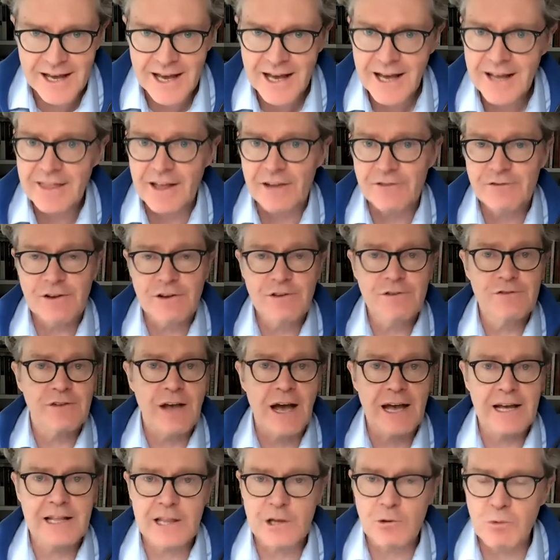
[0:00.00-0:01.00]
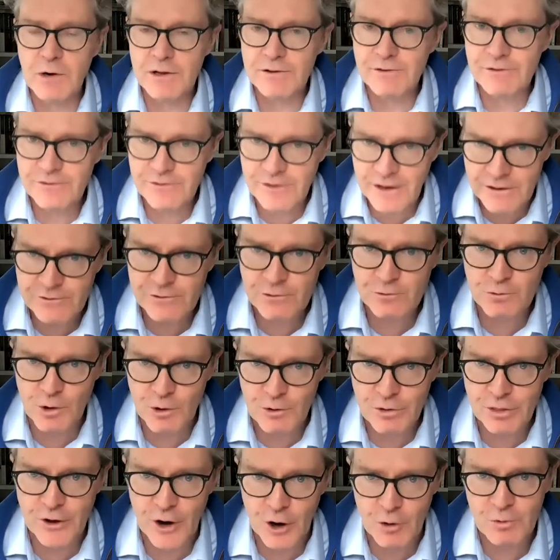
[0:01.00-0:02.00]
that's exactly what Cicero
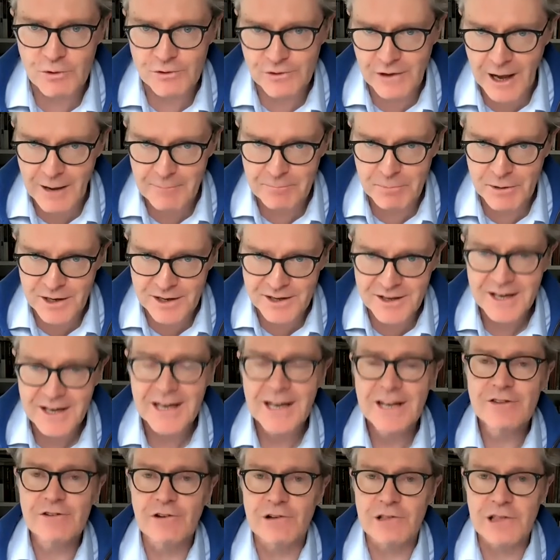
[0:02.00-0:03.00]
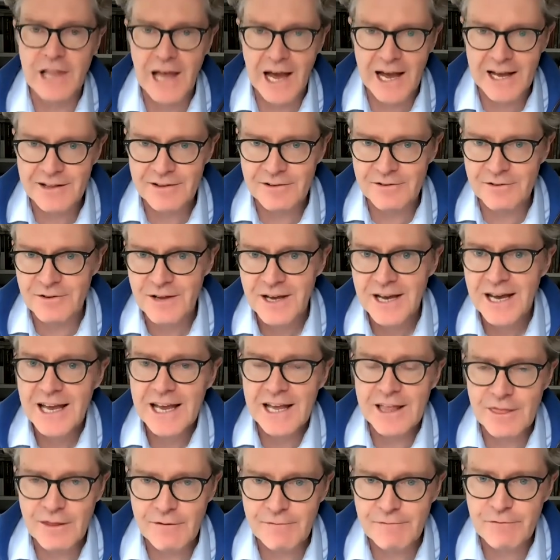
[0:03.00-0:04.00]
thought was happening to Latin in
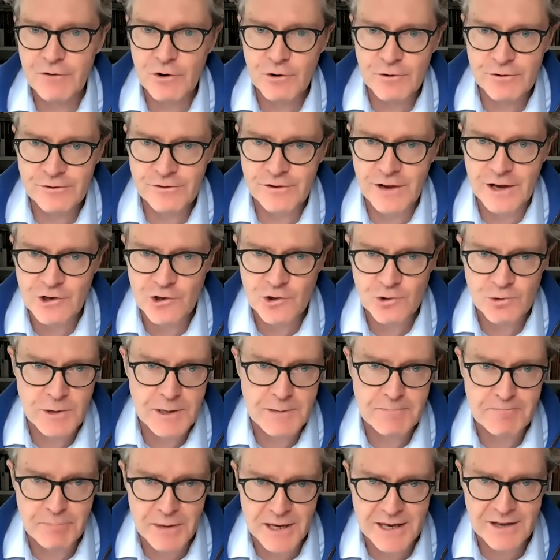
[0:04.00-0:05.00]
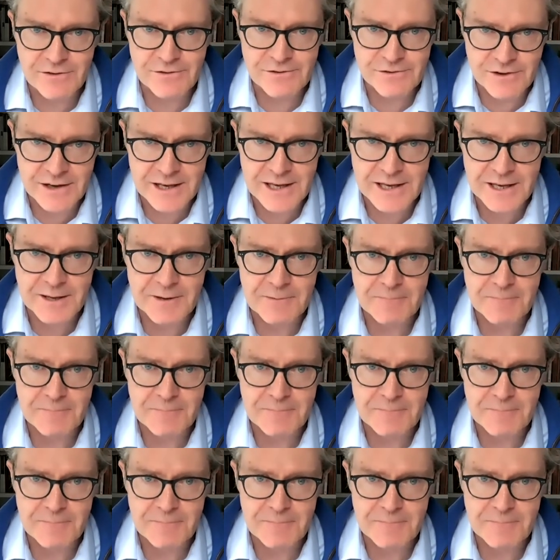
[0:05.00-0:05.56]
the 1st century BC.